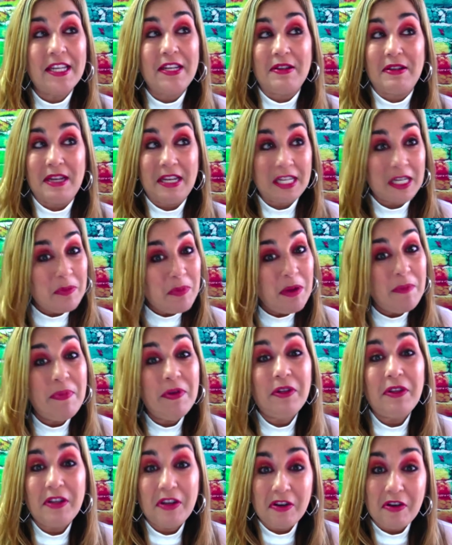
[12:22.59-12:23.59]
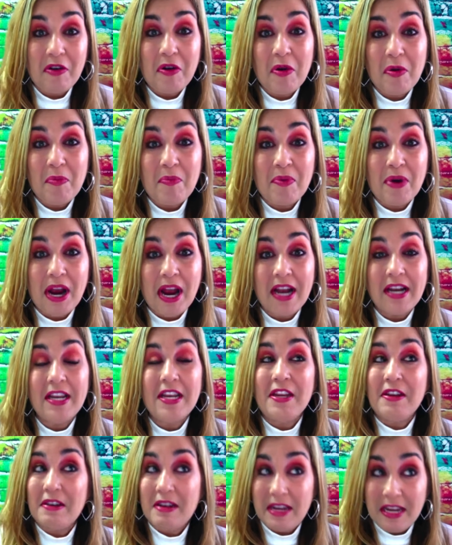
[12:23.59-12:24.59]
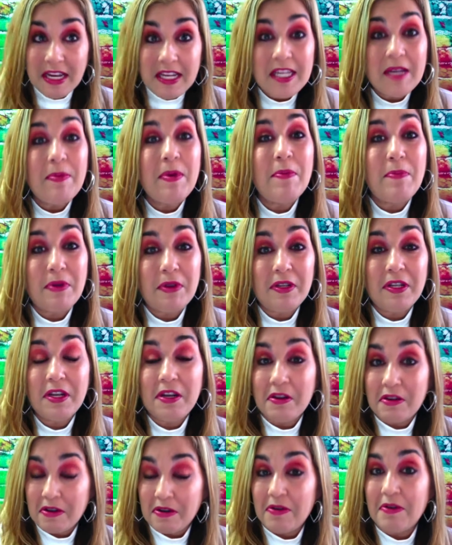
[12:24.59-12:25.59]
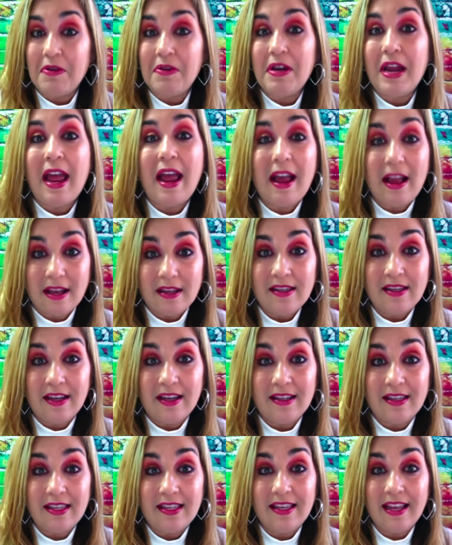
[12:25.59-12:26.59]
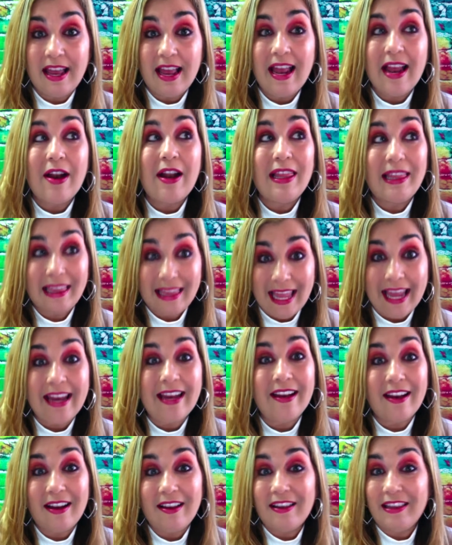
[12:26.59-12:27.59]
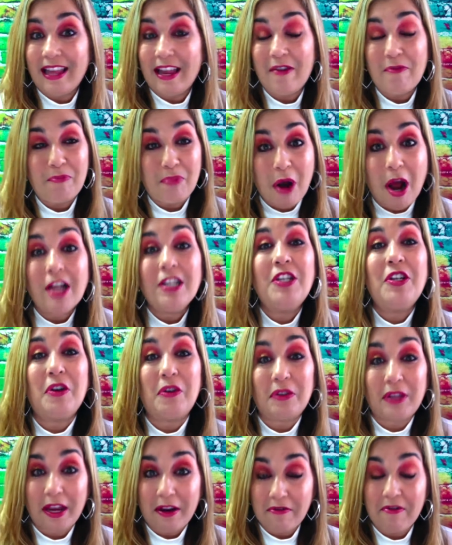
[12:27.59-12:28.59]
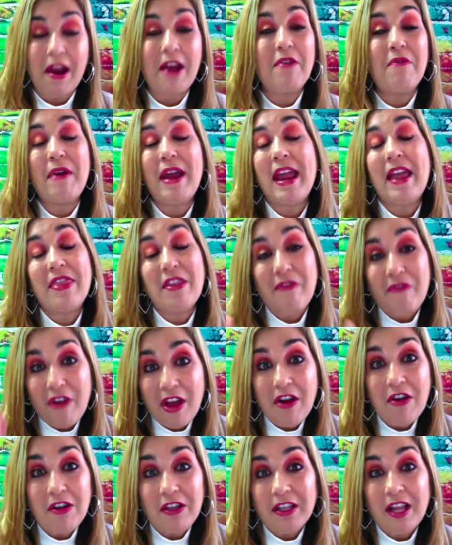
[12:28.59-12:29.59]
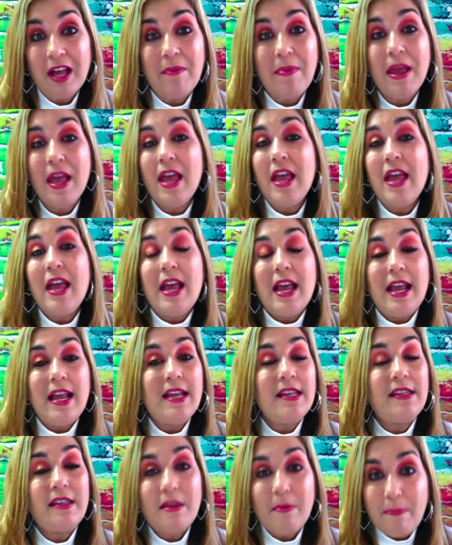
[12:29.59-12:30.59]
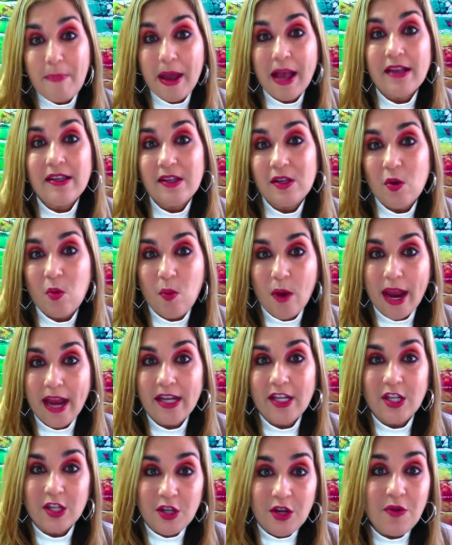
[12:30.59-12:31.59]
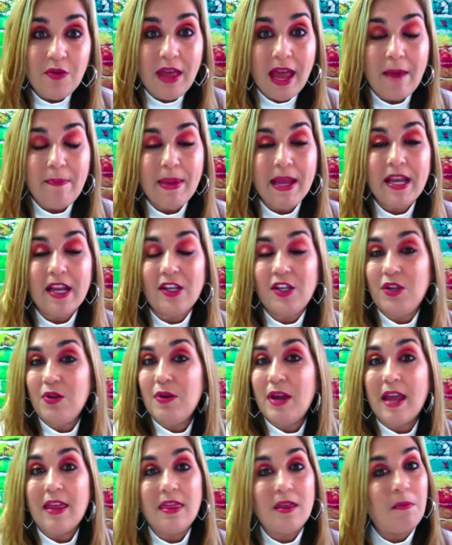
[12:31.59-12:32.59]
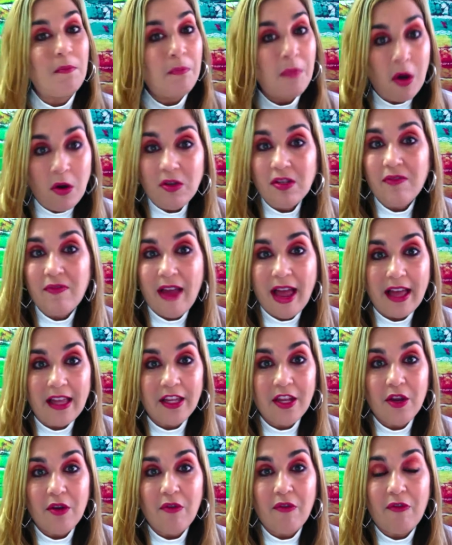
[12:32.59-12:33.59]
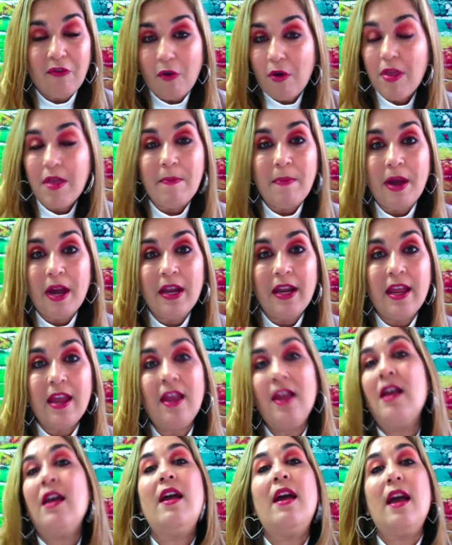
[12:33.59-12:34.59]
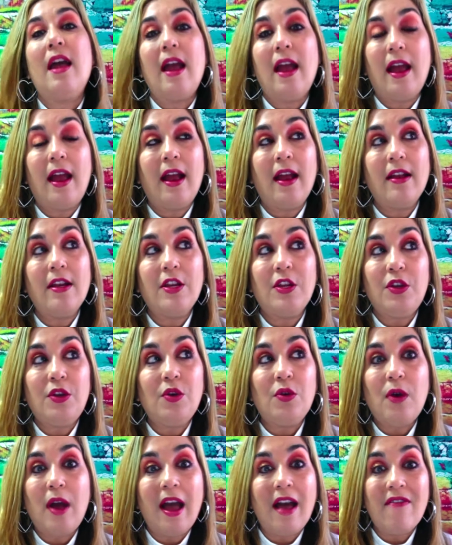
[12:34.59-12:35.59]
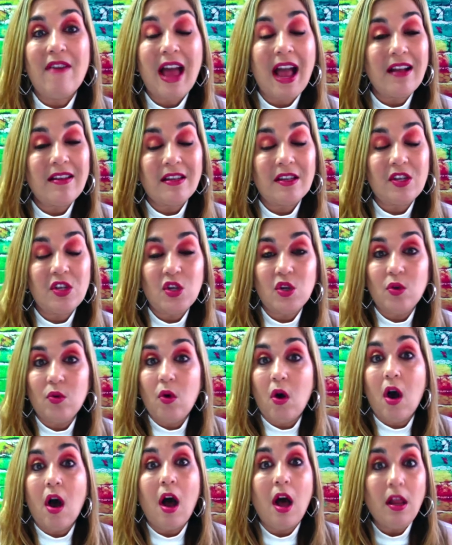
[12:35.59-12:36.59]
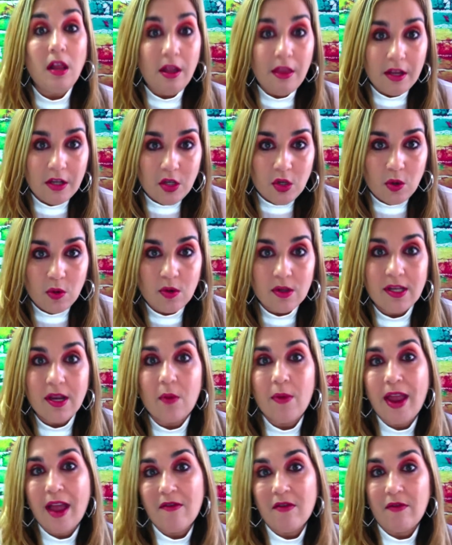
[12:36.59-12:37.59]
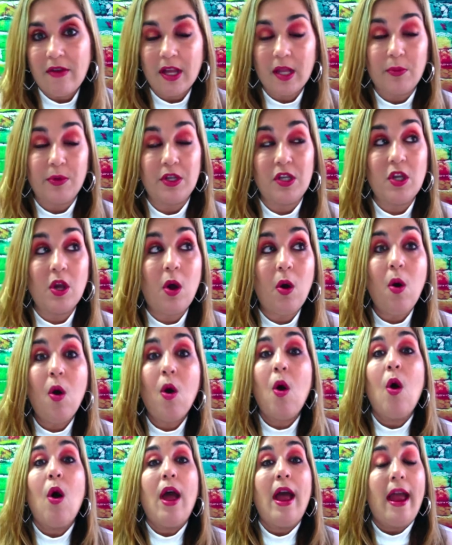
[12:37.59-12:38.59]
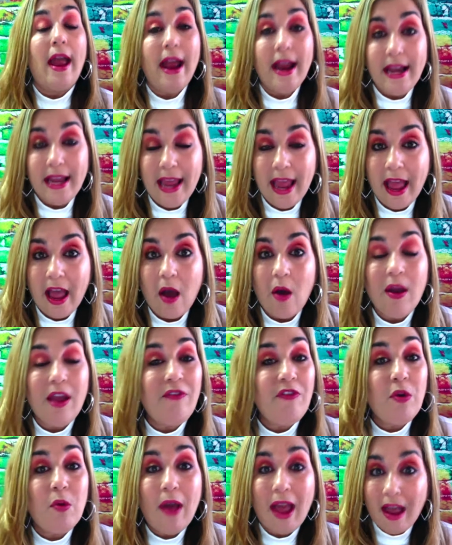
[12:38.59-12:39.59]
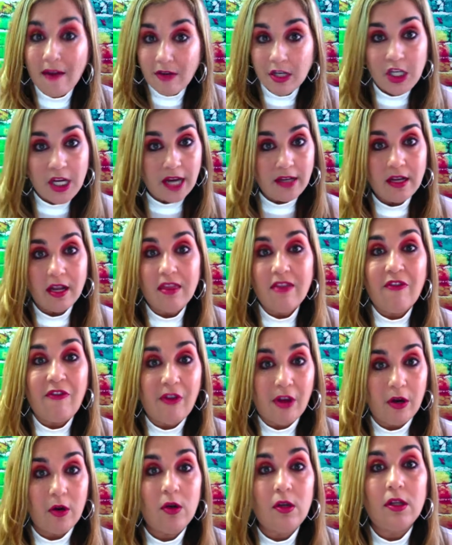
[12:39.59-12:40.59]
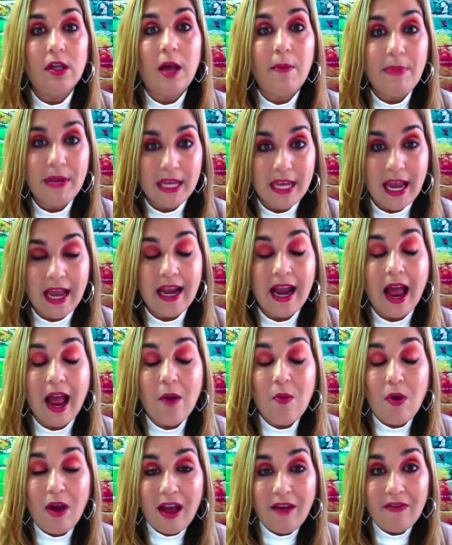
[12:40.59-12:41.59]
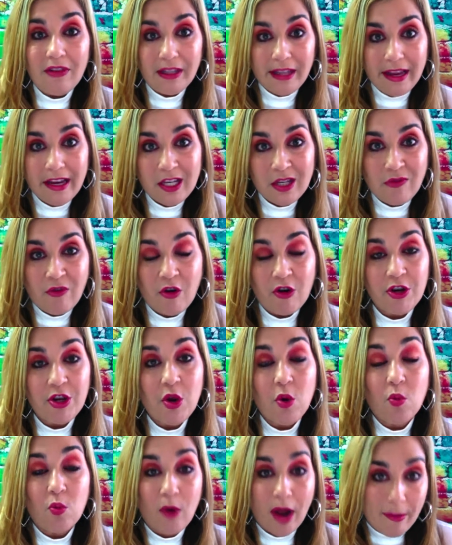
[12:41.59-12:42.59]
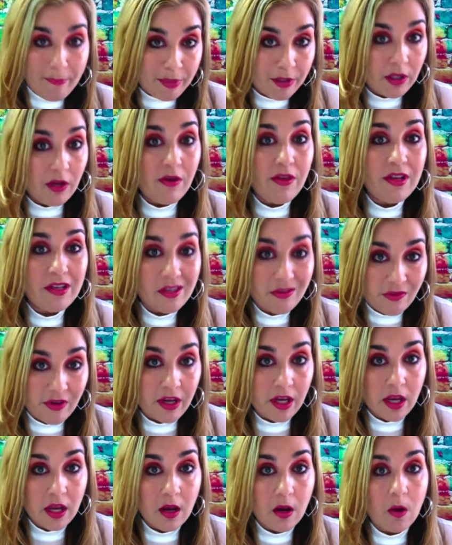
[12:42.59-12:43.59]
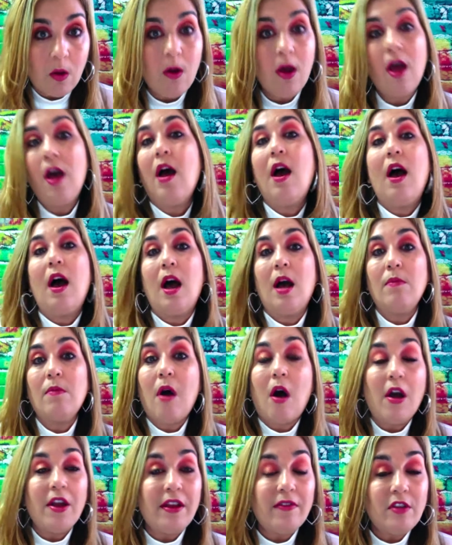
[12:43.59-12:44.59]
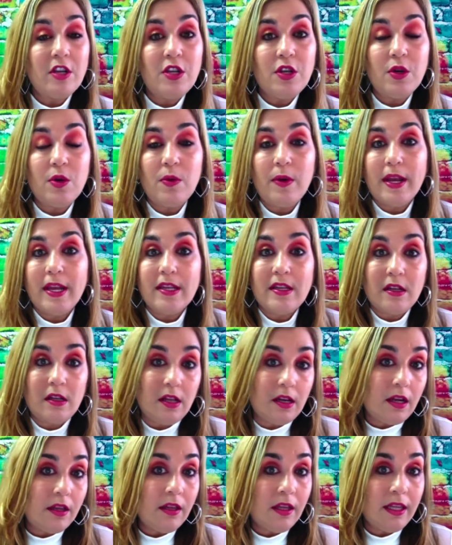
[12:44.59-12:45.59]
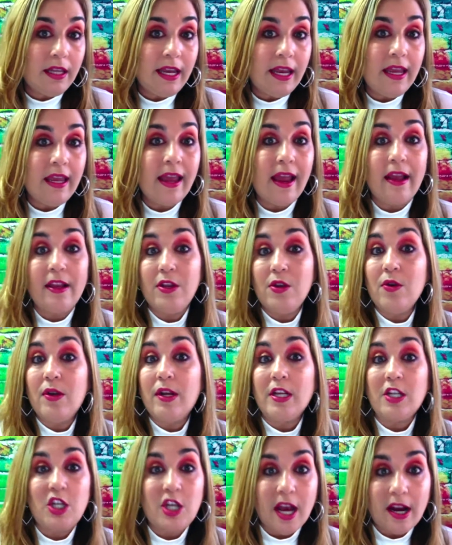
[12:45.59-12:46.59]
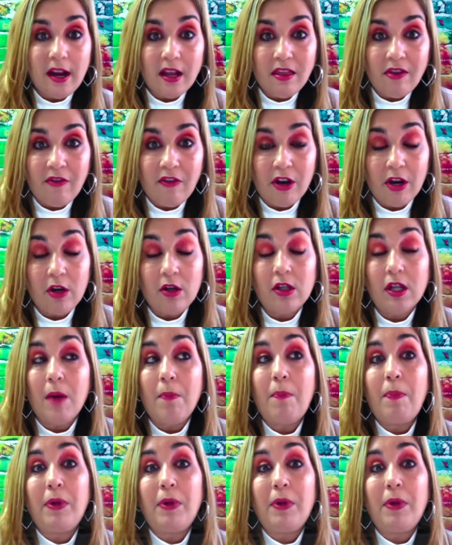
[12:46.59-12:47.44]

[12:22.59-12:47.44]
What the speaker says: You need to be building your own brand. You need to be building your own assets. Like pronto, like right away. And the Funnel Club is the best way to do that because you get the most value for the money and you have access to all of the tools that we have available. So anyhow, if you haven't checked out the Funnel Club yet, I will have links for you right below this video. All you have to do is click on the link and you can check out the Funnel Club.